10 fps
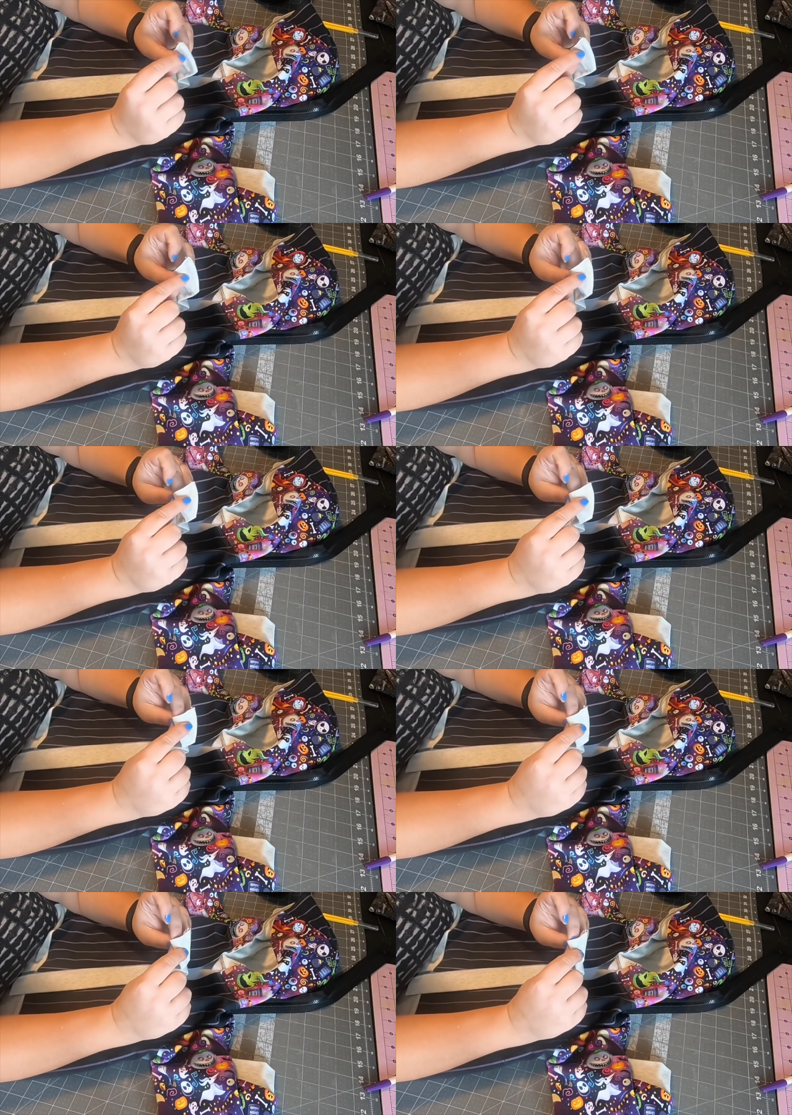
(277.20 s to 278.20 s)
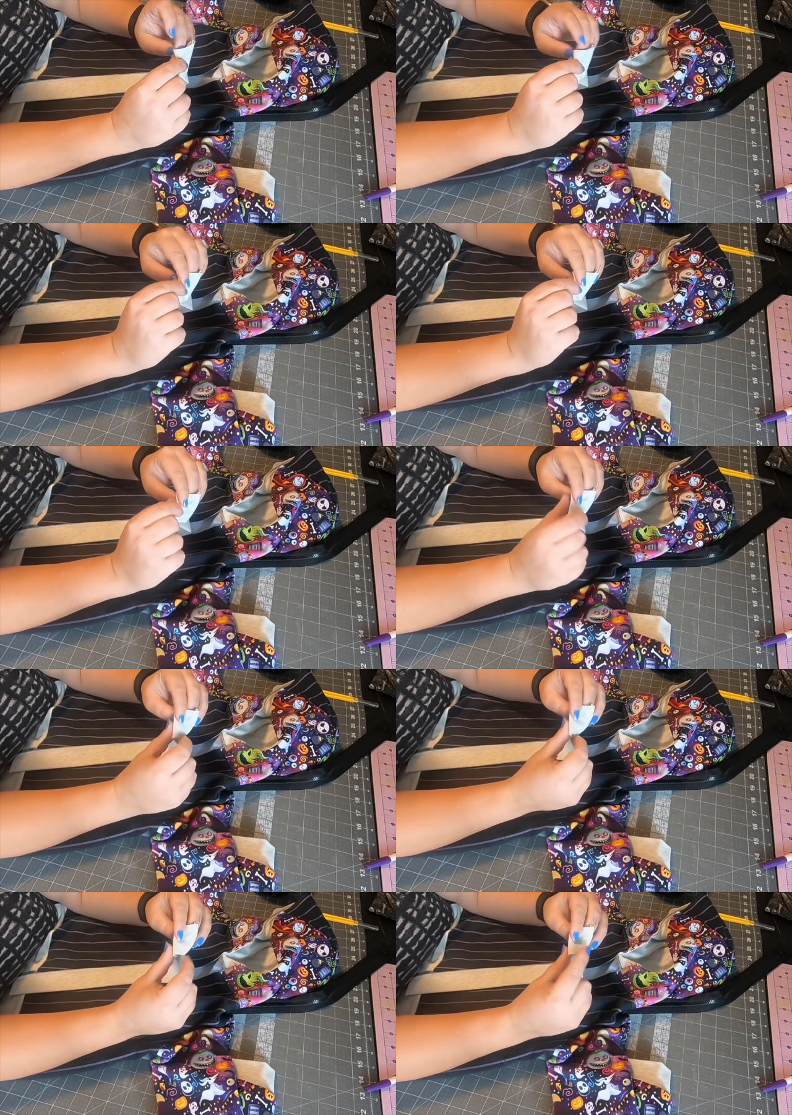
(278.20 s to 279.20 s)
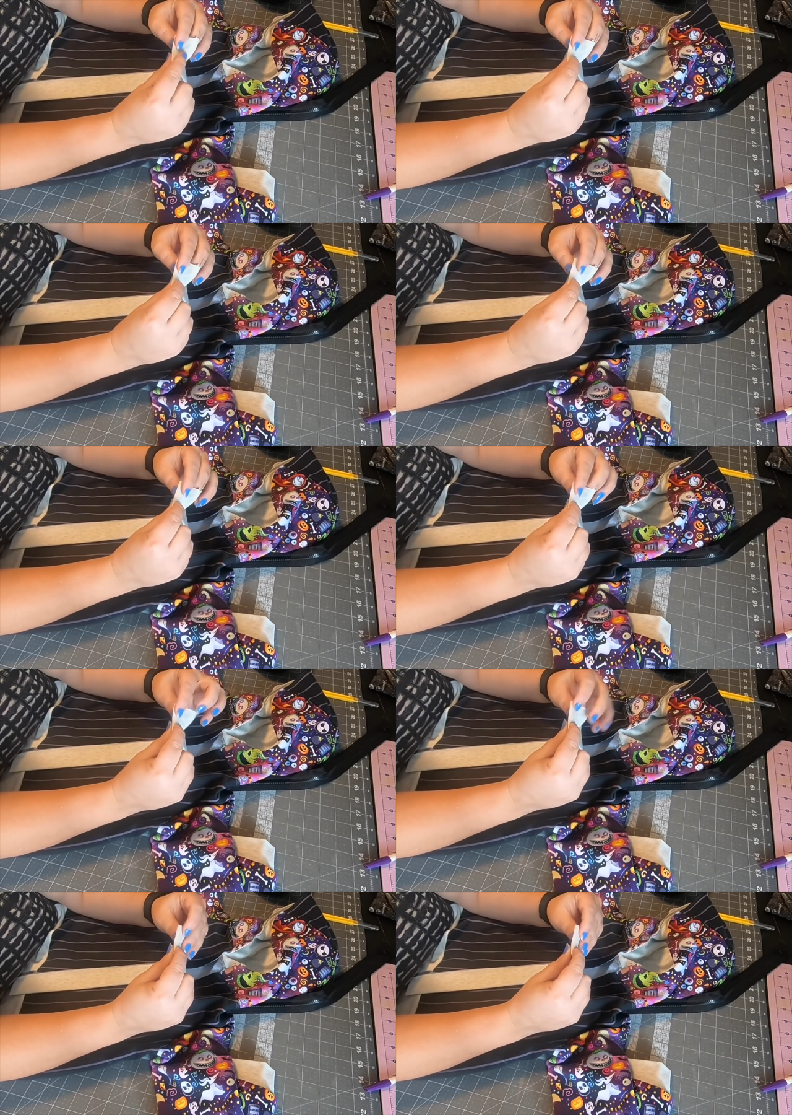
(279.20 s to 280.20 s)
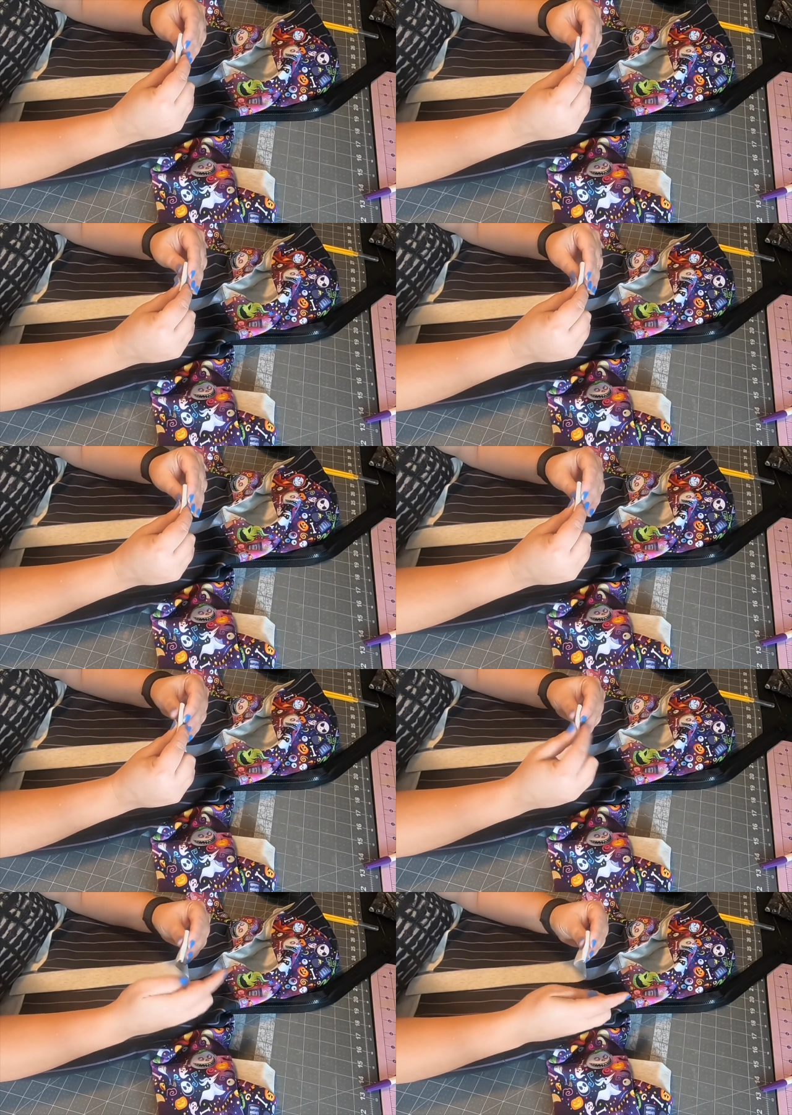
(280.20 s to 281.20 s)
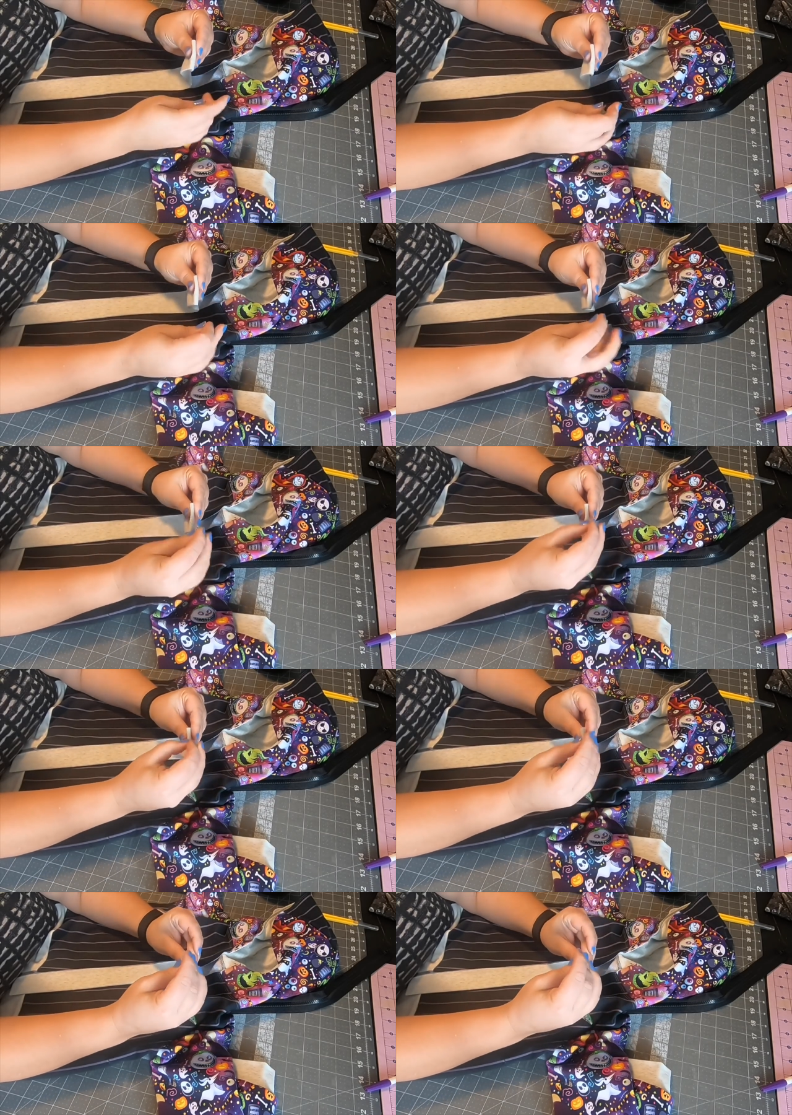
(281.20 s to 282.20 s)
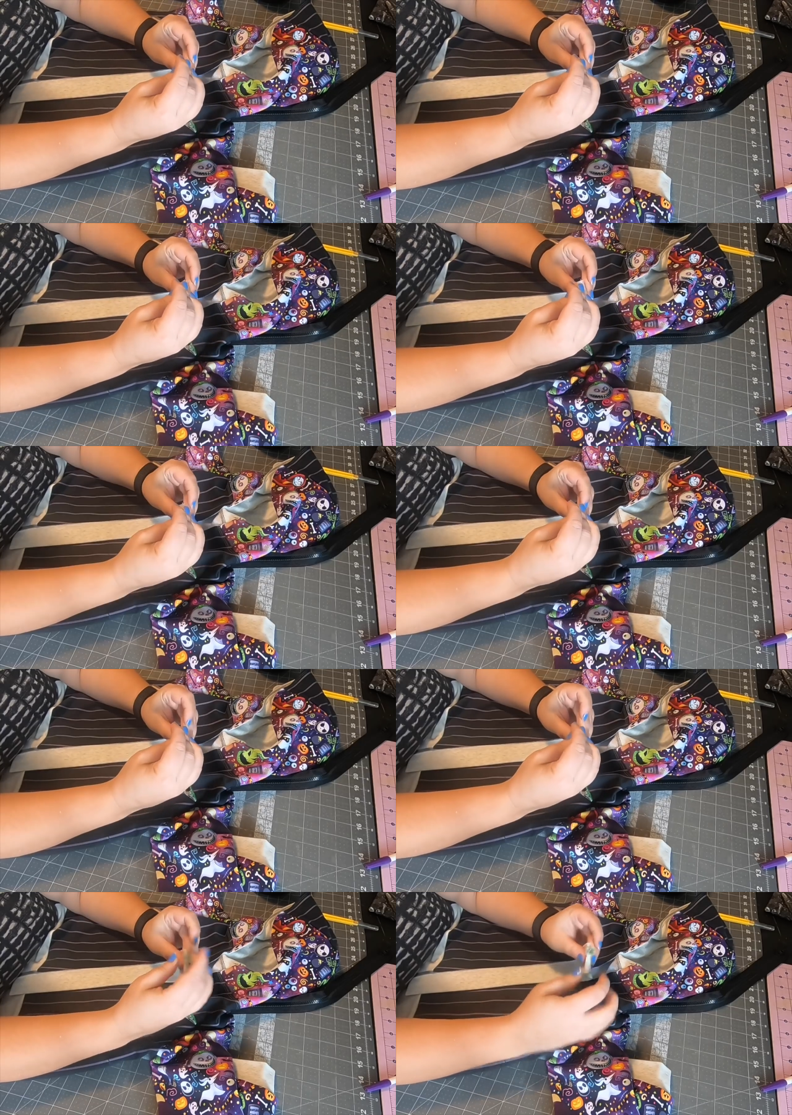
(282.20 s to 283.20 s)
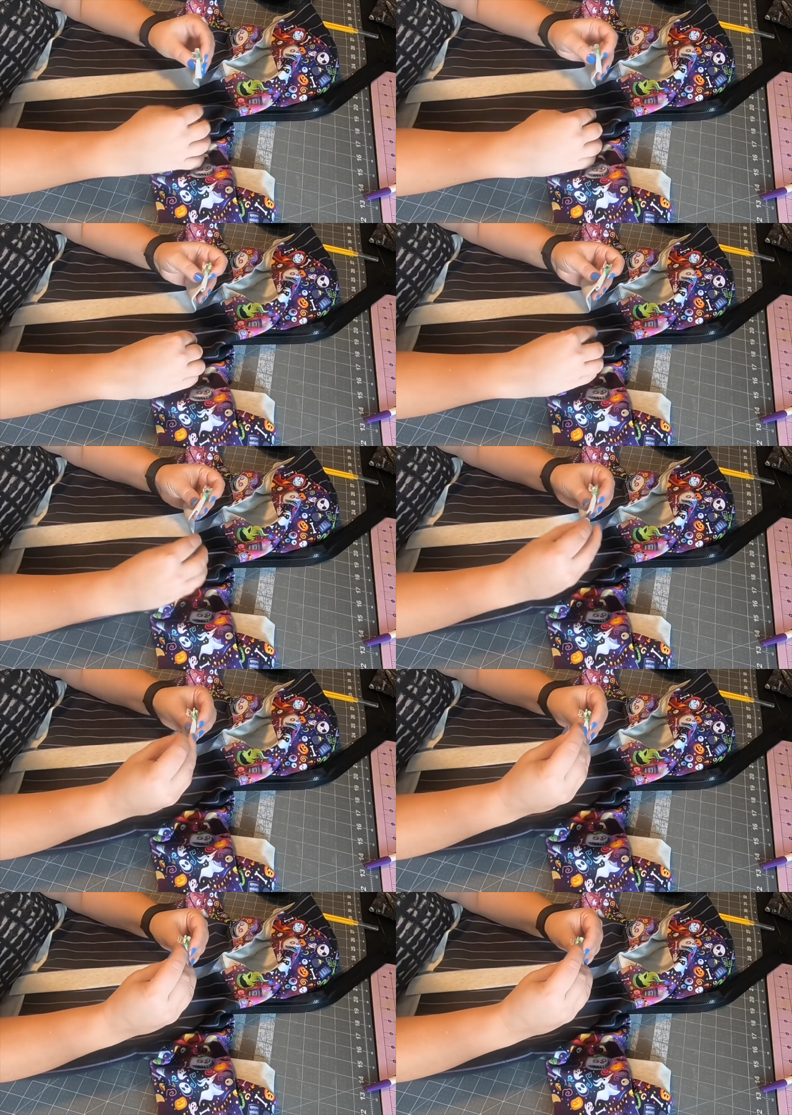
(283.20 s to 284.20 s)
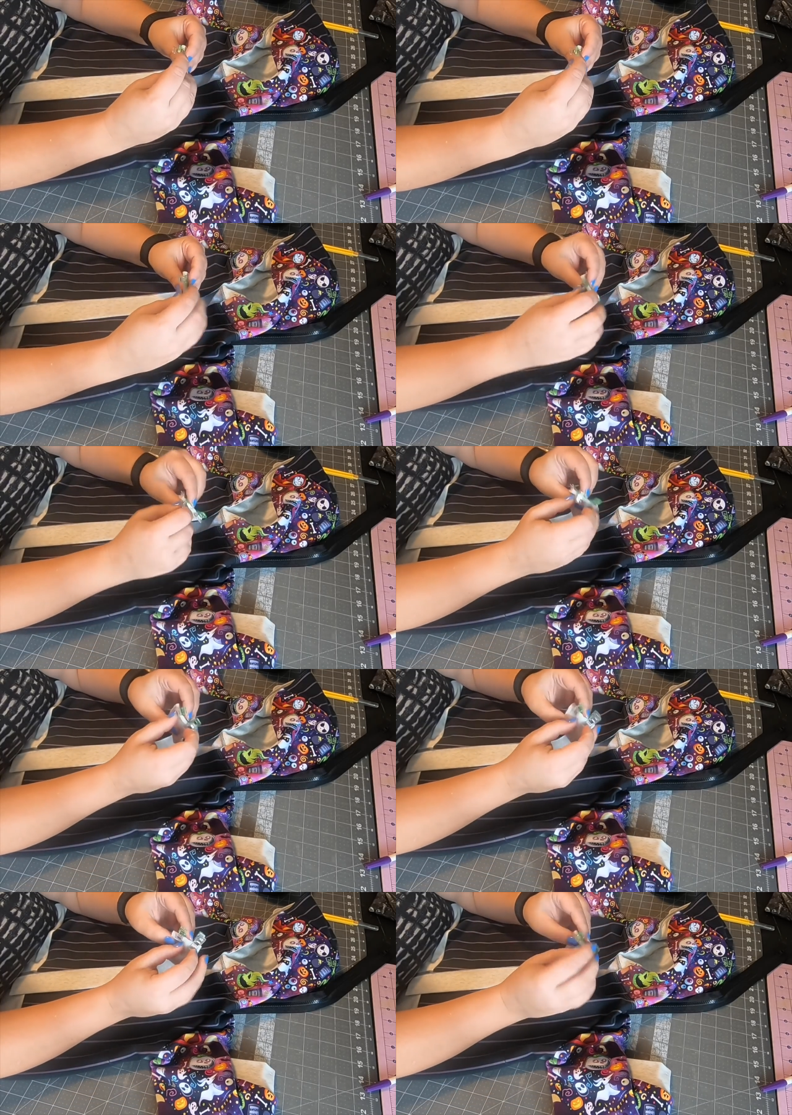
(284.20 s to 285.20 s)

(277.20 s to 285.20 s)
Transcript: [unreadable: no face in view]